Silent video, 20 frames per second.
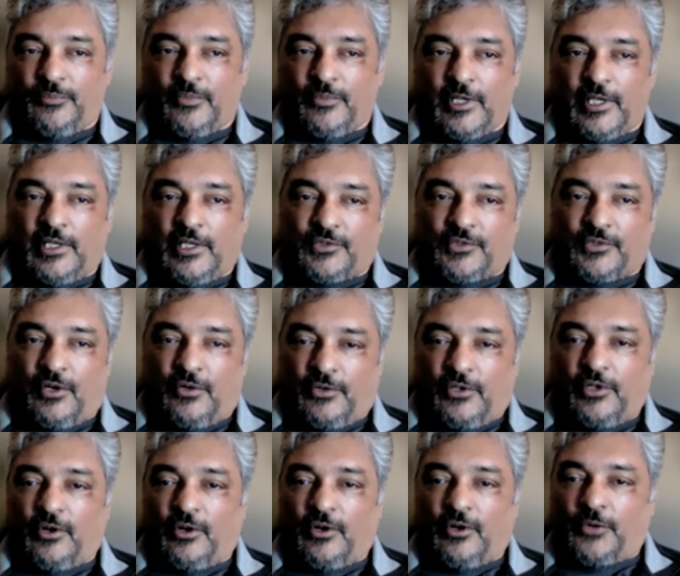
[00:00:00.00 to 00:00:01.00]
So, you
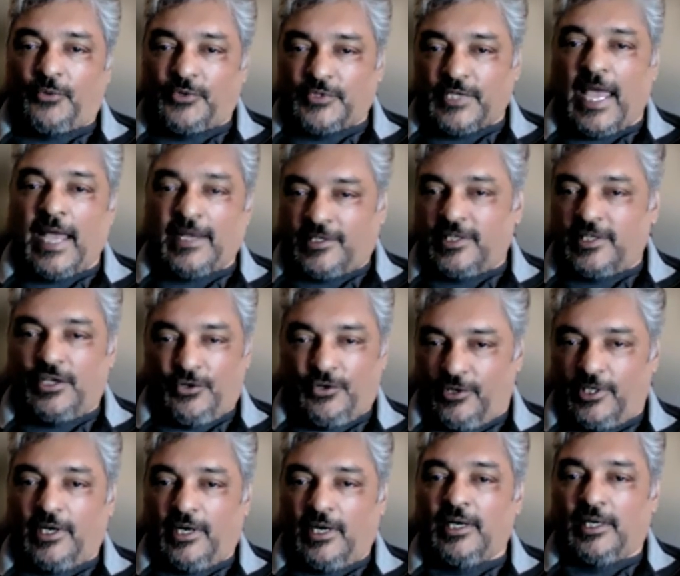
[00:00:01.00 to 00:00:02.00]
know, there was acting
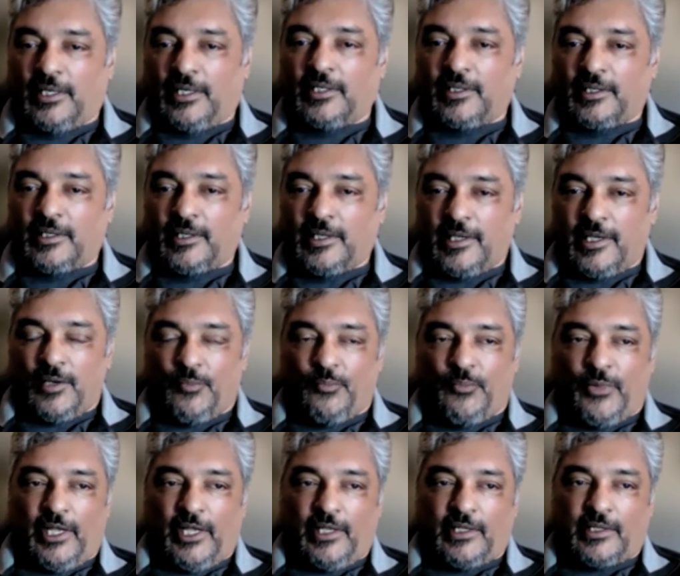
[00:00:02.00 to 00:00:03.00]
going on,
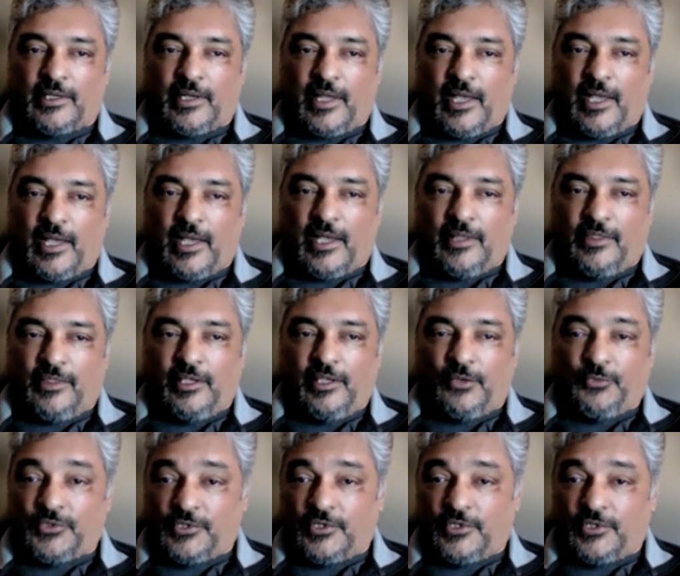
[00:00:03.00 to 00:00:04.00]
but I think it
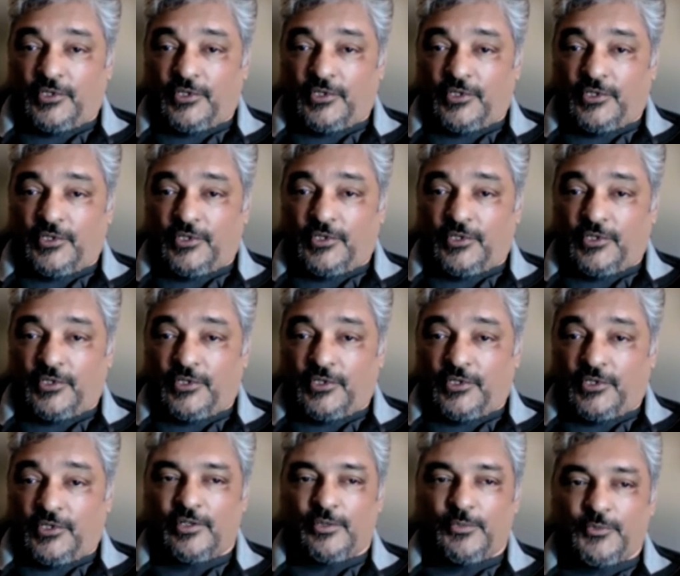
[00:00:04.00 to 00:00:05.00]
was good enough acting
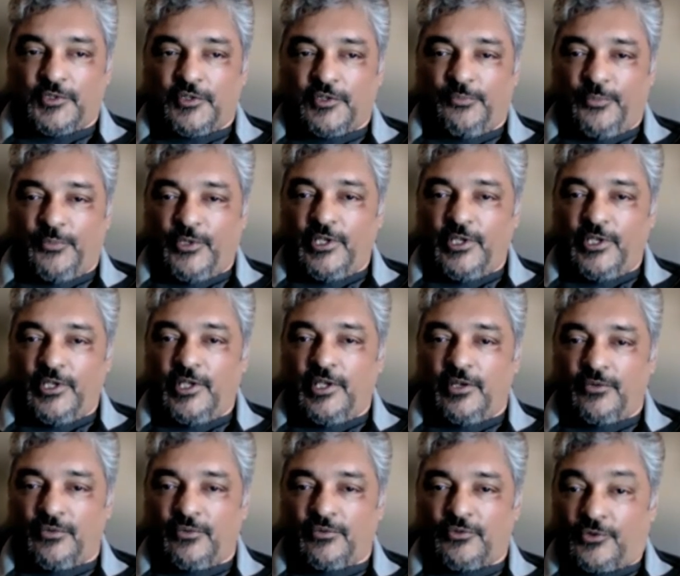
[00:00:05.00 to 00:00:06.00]
in terms of
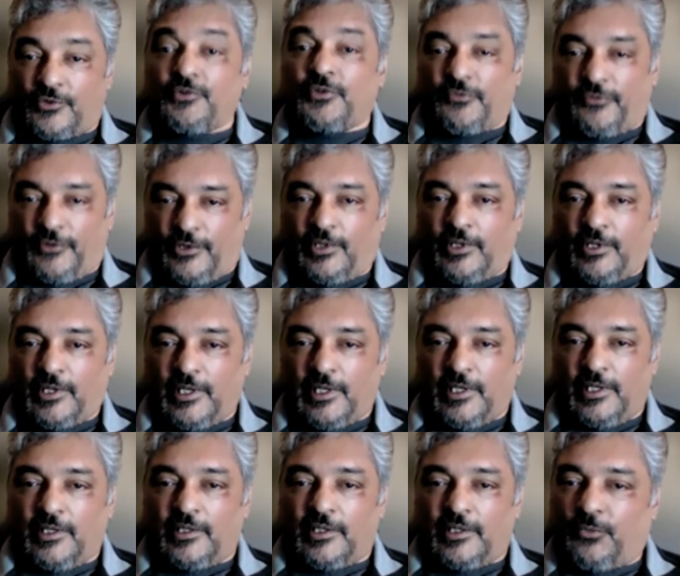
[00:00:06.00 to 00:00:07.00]
being truthful.
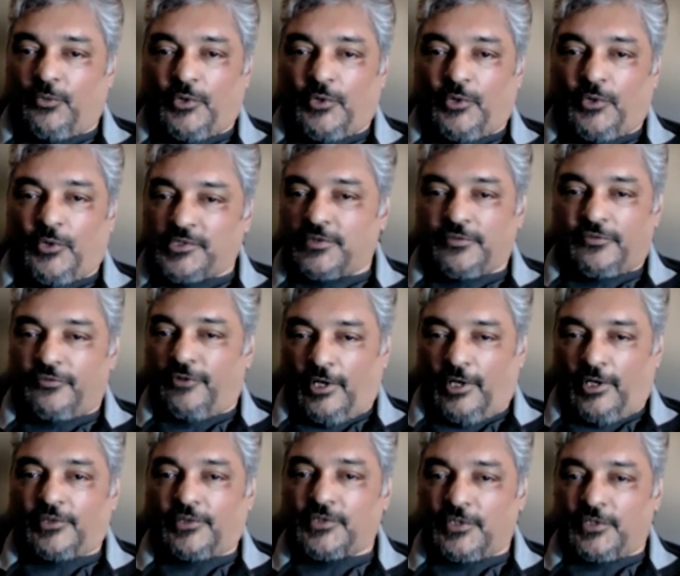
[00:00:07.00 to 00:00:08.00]
It wasn't
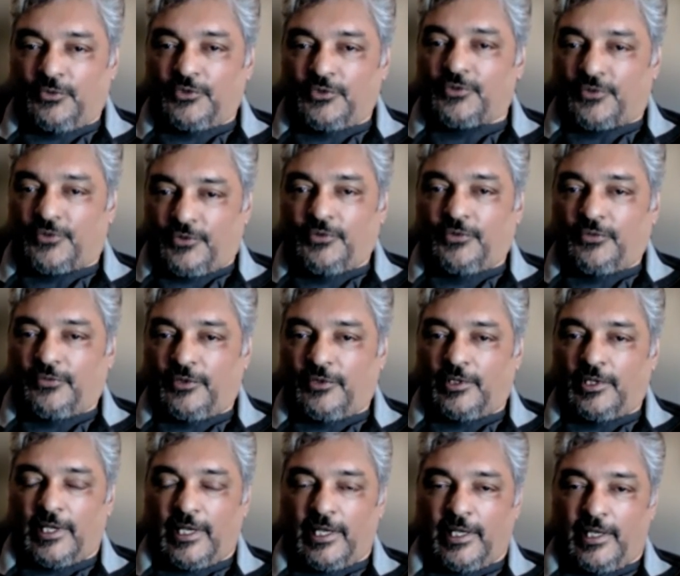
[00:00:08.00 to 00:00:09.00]
false, it was truthful.
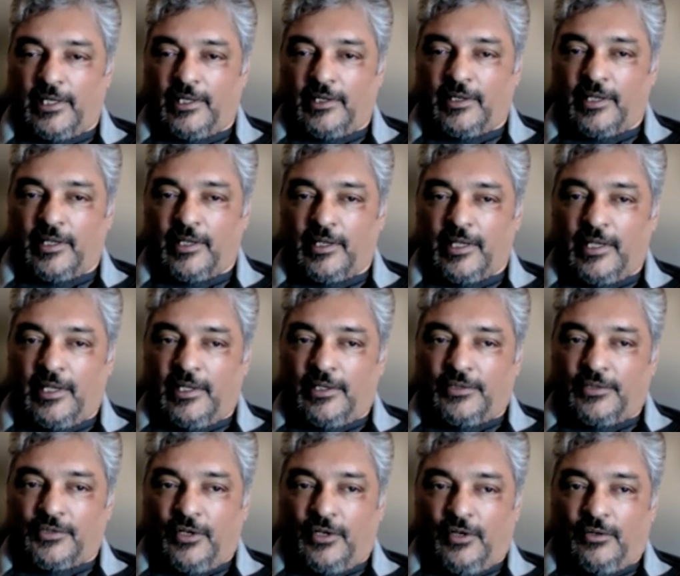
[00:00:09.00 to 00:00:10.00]
And
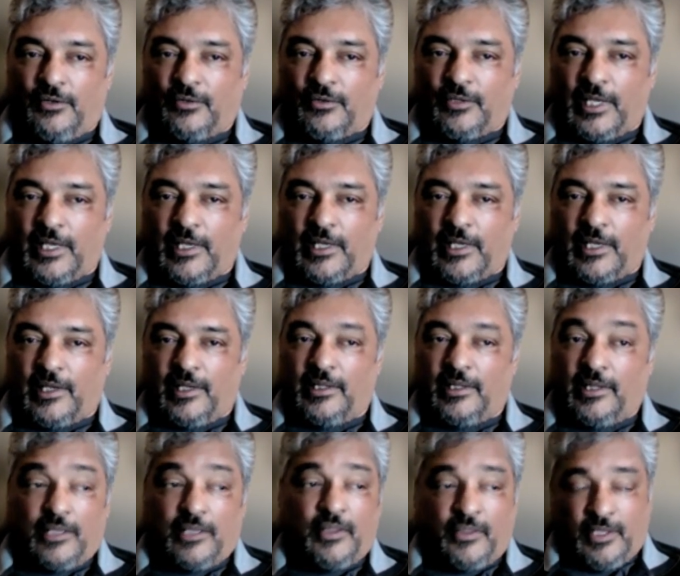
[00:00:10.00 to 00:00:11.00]
so, like, and the
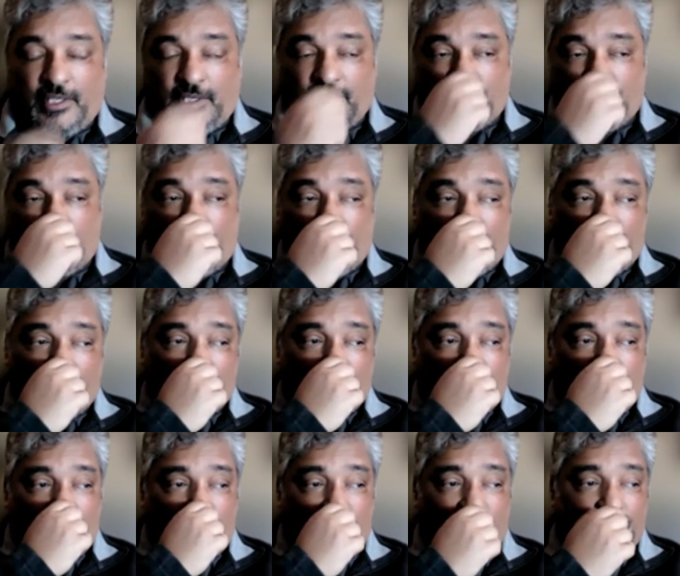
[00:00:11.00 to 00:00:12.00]
other thing is I want to
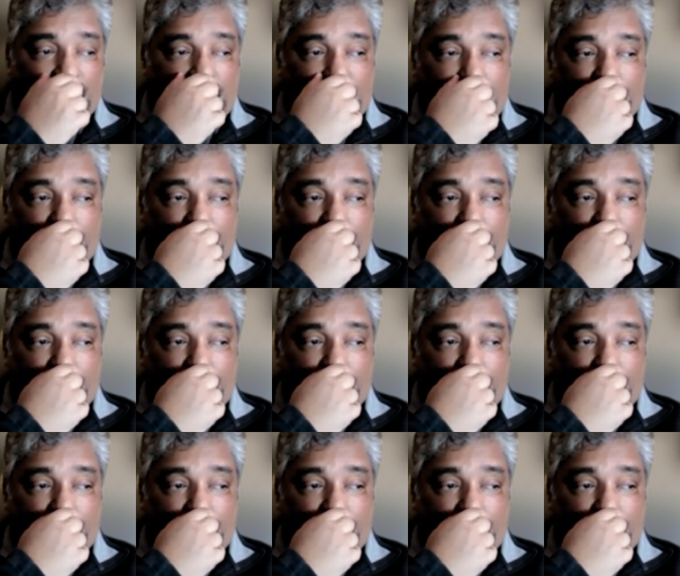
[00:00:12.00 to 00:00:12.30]
say is that,